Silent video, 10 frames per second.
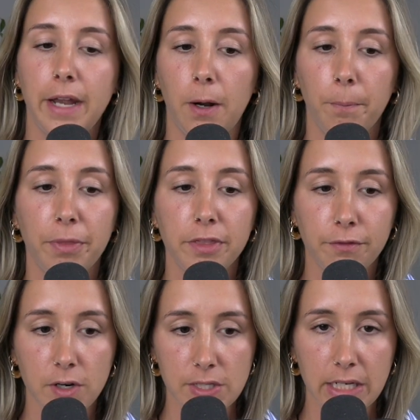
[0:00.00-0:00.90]
Now, the
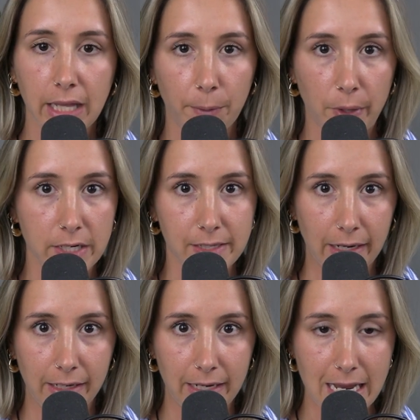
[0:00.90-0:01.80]
first thing that I want to
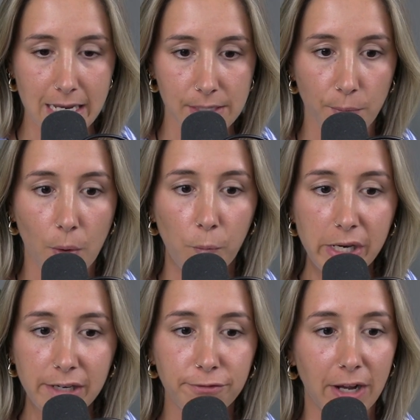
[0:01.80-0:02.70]
say is when
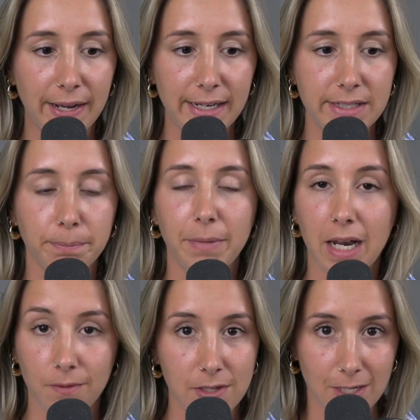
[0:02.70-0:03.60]
we find
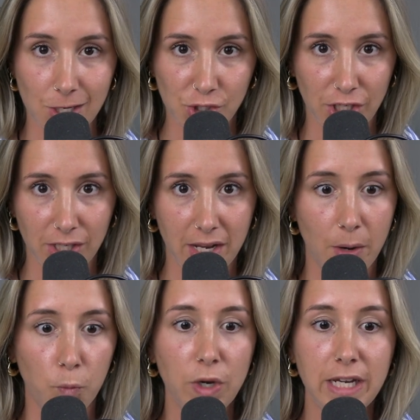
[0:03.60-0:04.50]
manifestation
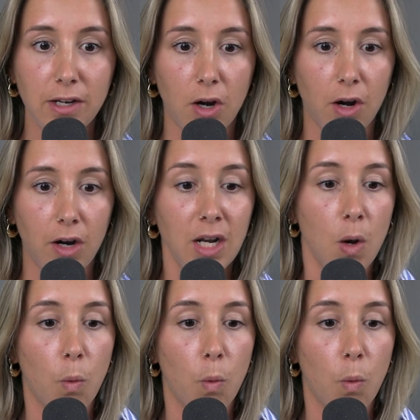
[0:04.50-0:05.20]
and we are